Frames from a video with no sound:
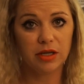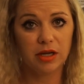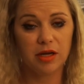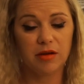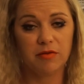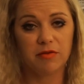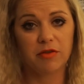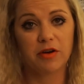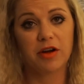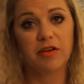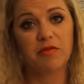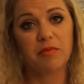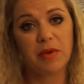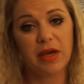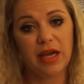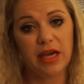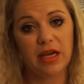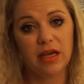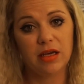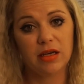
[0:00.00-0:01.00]
in front of
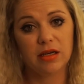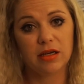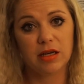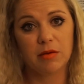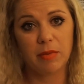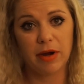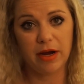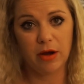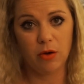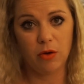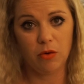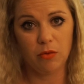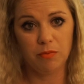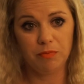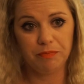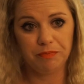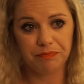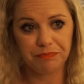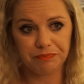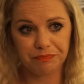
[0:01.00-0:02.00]
me in my home.
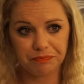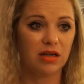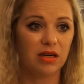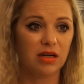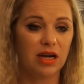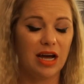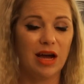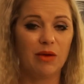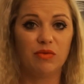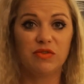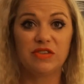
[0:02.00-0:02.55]
I